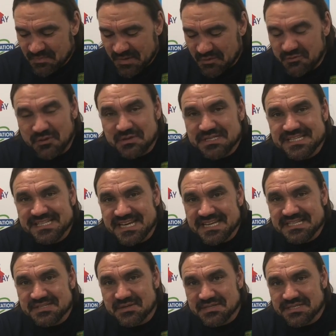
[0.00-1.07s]
14
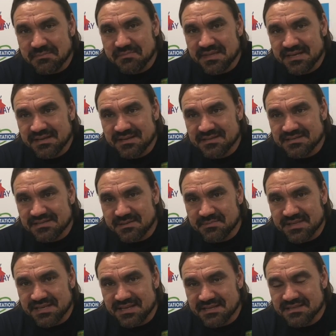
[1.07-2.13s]
days or something
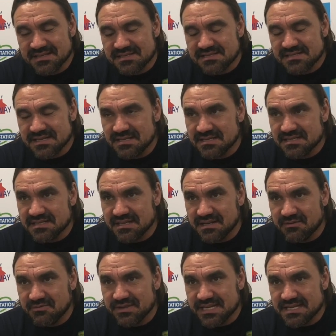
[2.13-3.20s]
like this, and
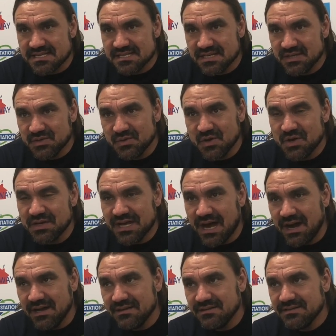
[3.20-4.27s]
for that you learn
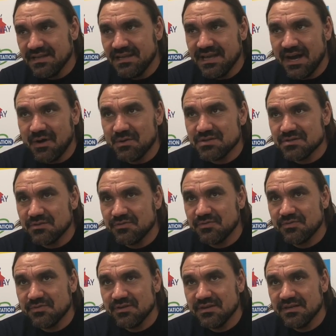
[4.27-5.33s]
nearly out
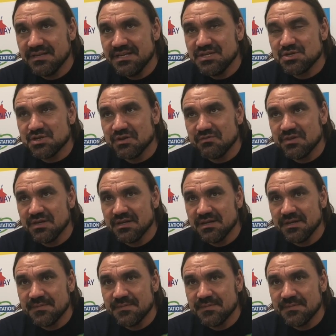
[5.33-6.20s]
of each and every